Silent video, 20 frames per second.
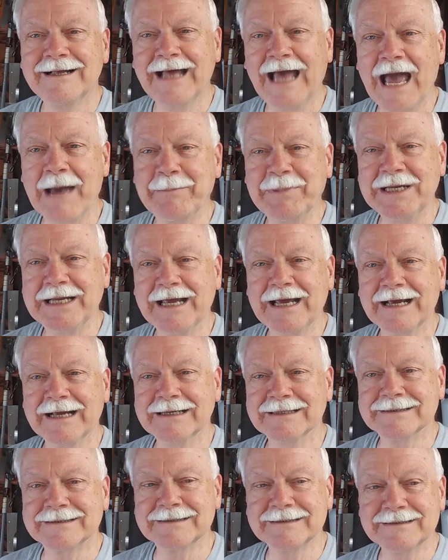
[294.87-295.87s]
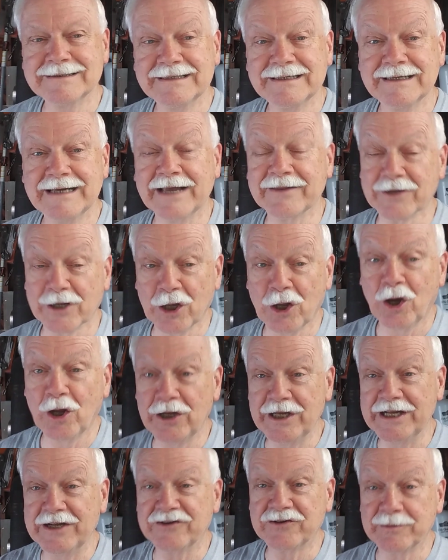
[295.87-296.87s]
Happy days. And the
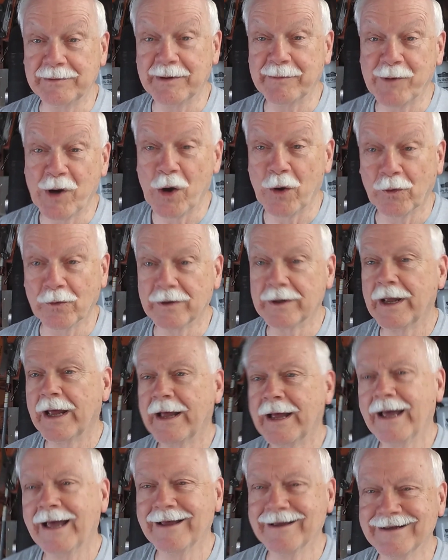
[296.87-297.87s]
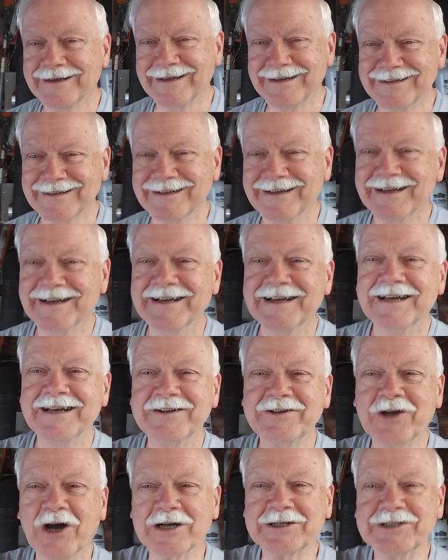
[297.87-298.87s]
lawn needs to be mowed.
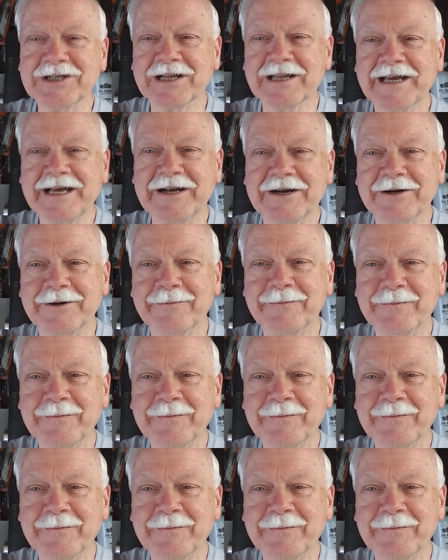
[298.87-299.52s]
Talk to you later.